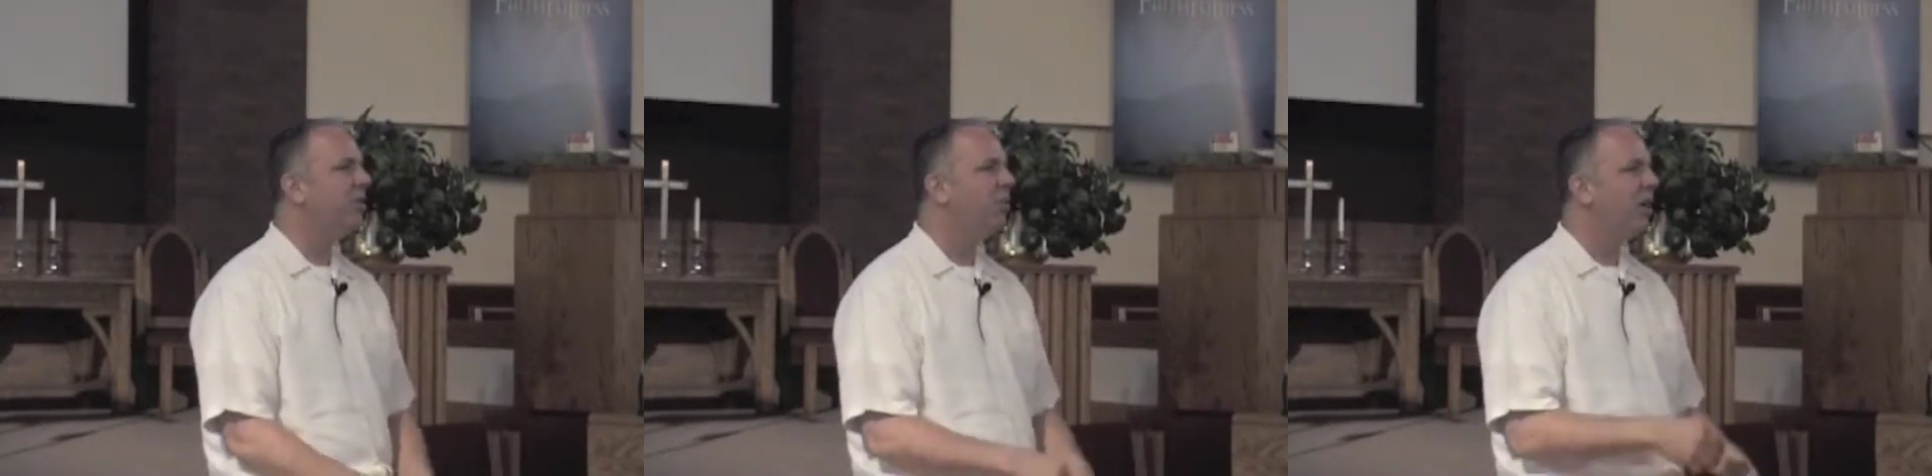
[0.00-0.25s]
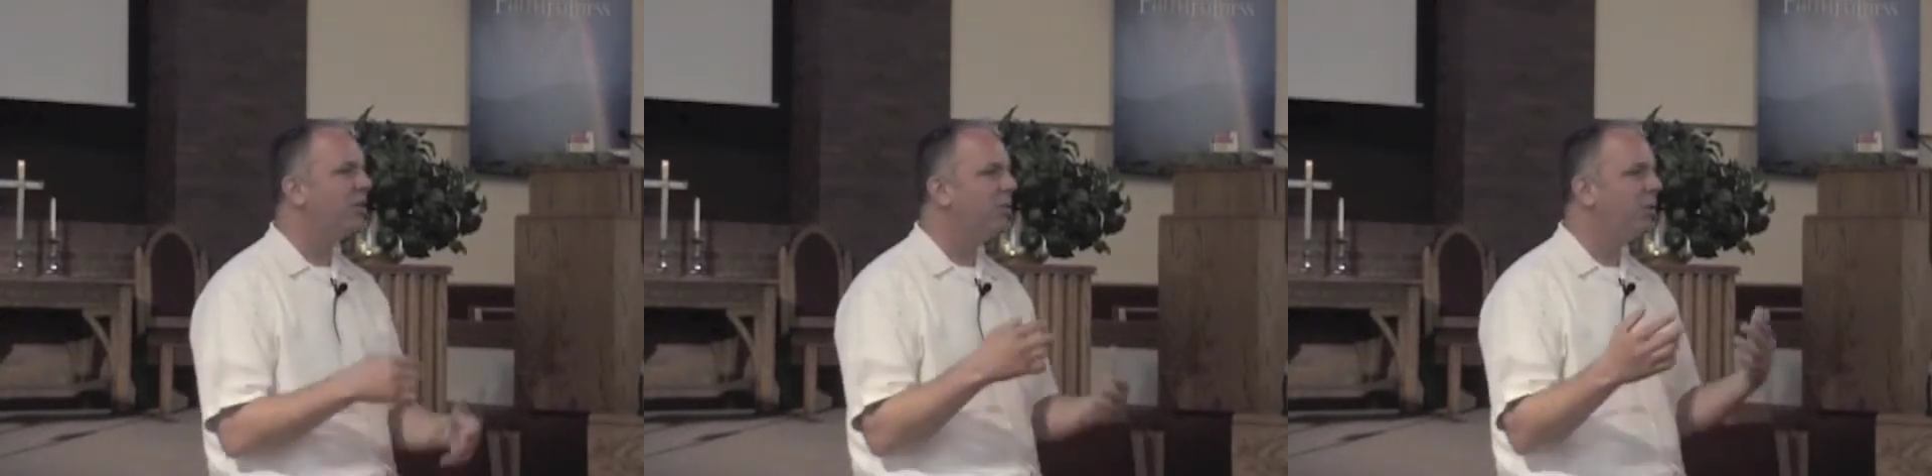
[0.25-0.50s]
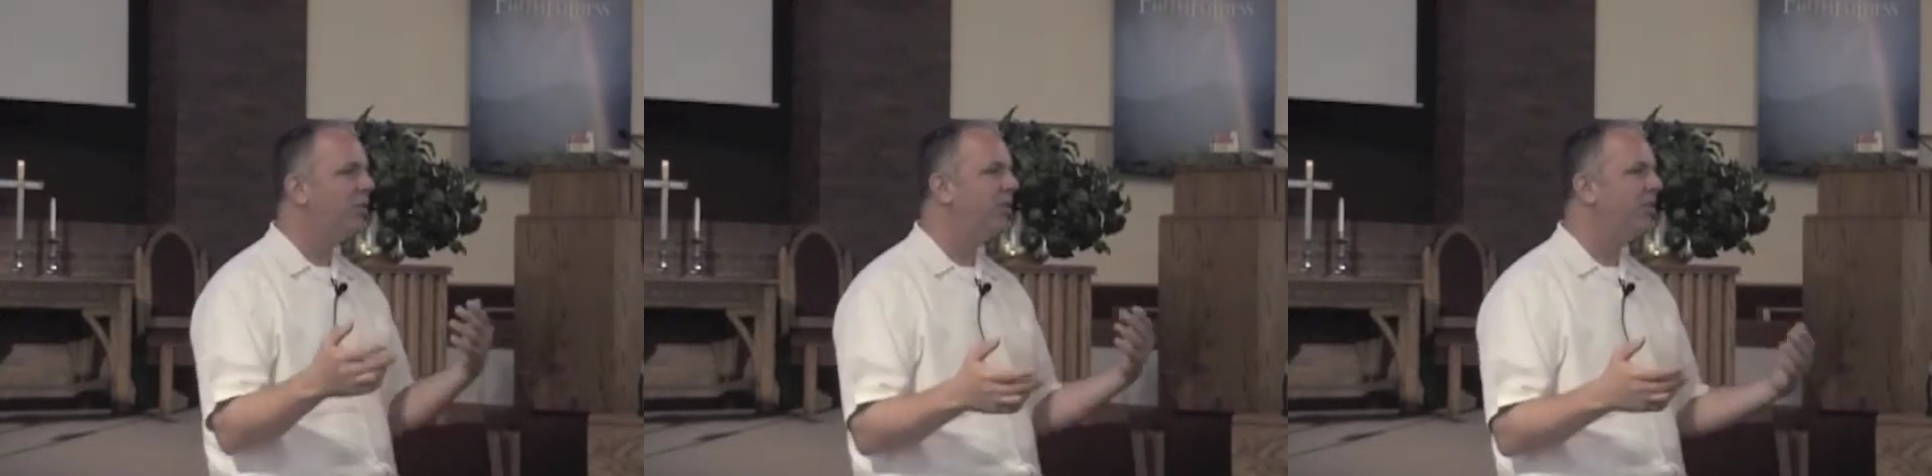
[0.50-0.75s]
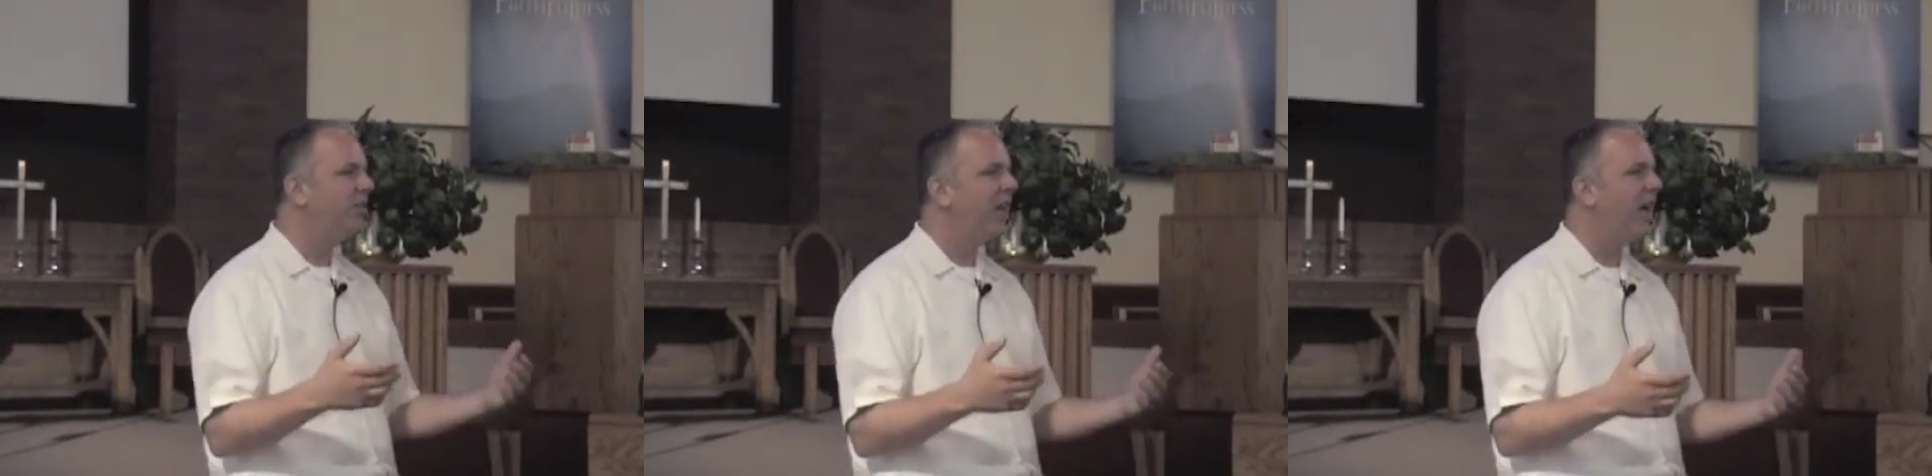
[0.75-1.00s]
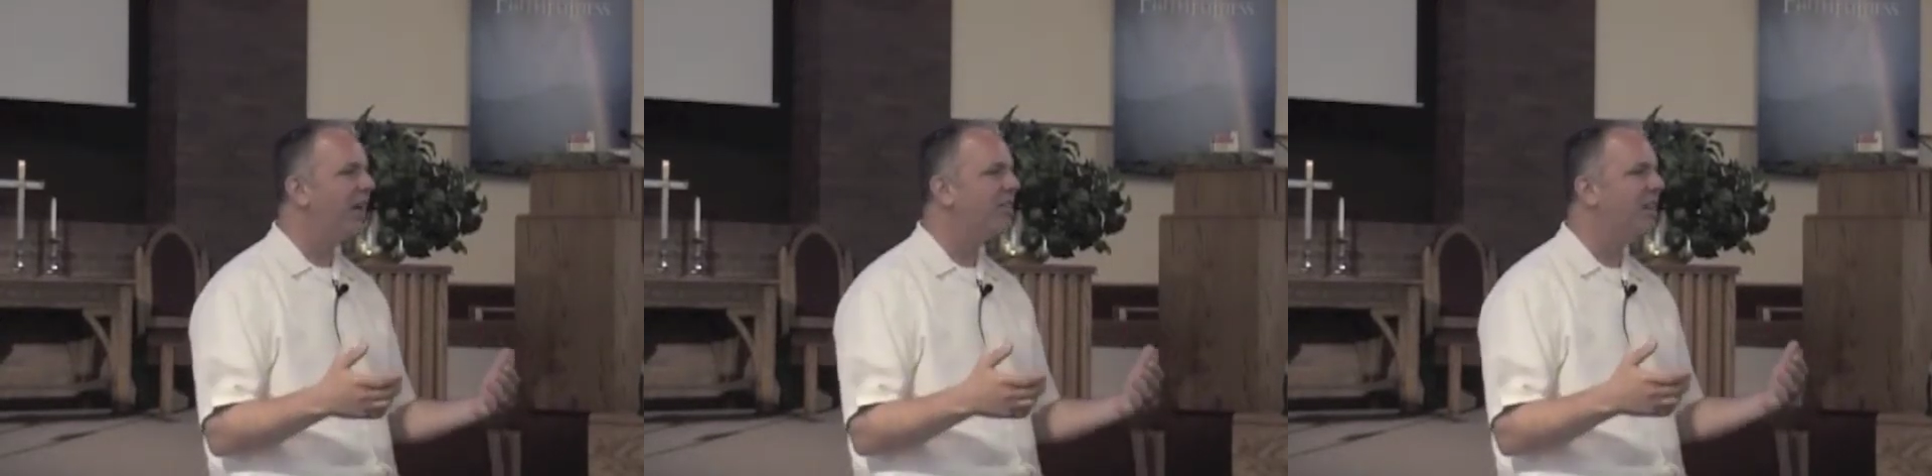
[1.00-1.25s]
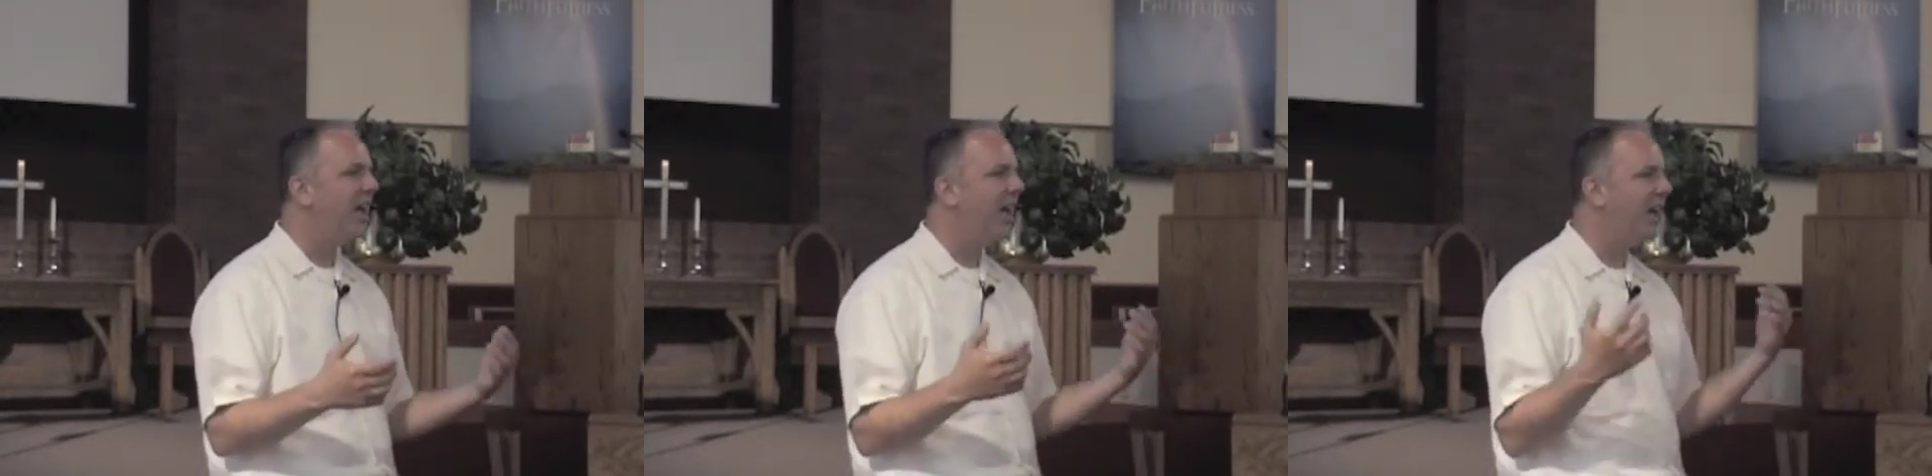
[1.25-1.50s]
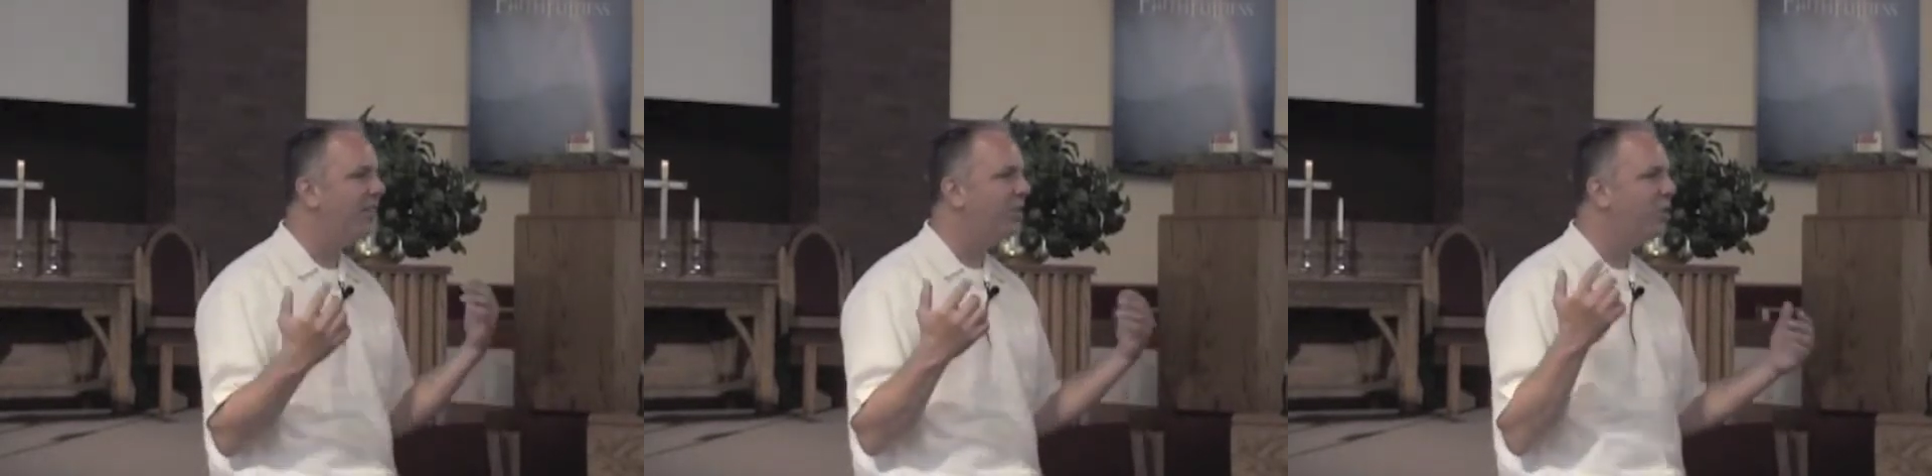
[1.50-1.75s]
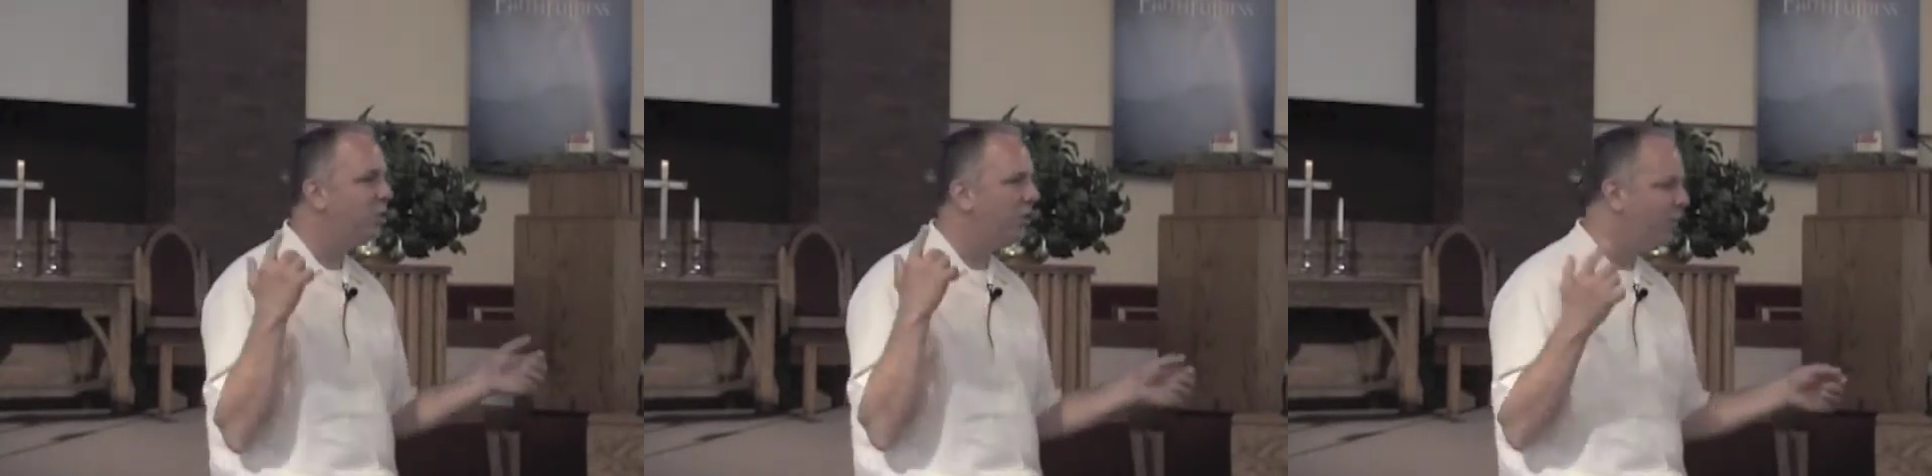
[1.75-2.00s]
to wrestle with this text, I had
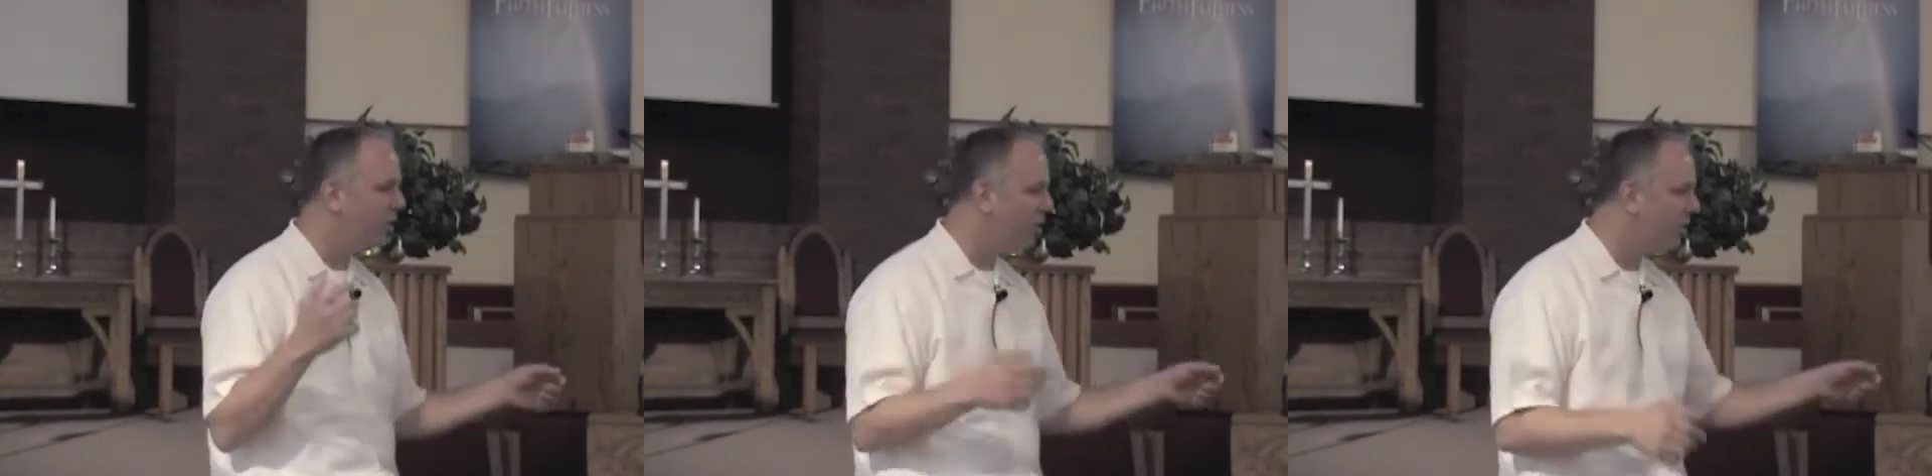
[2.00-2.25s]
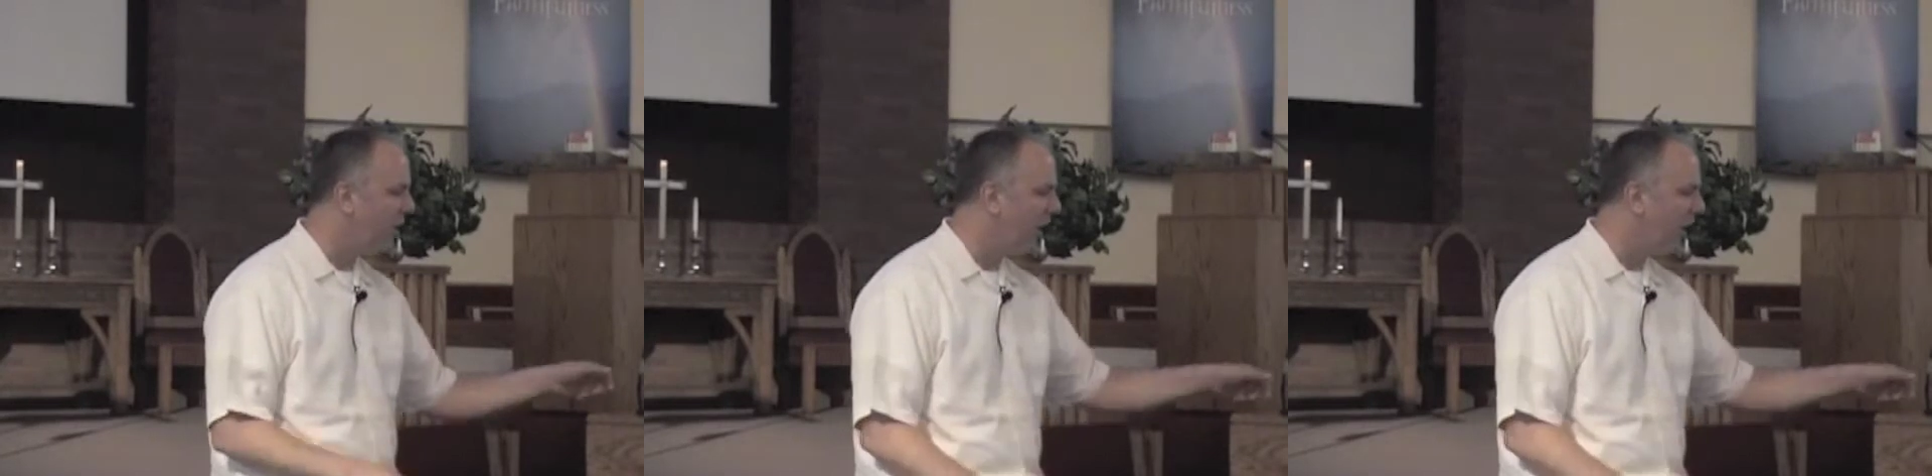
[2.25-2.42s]
the two images.